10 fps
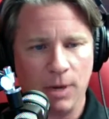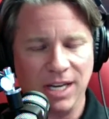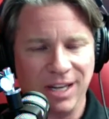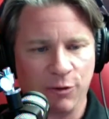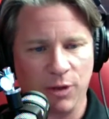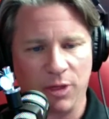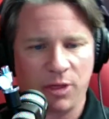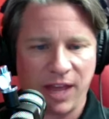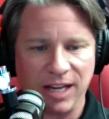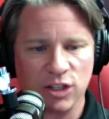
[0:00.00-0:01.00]
different
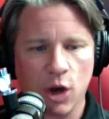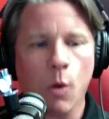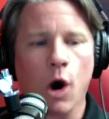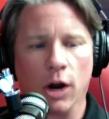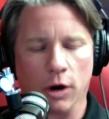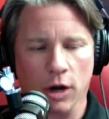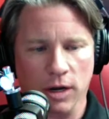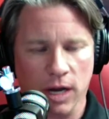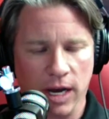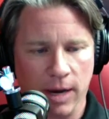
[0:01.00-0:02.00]
things go
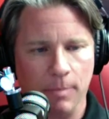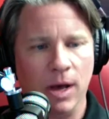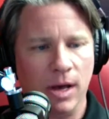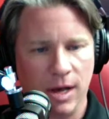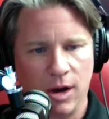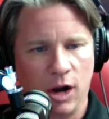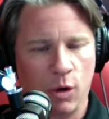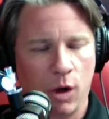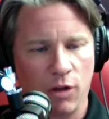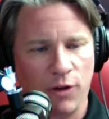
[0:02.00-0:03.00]
on
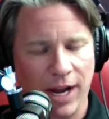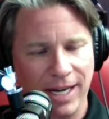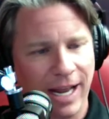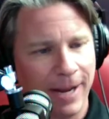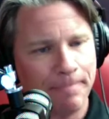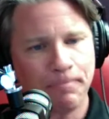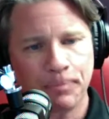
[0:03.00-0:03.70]
qualifying day.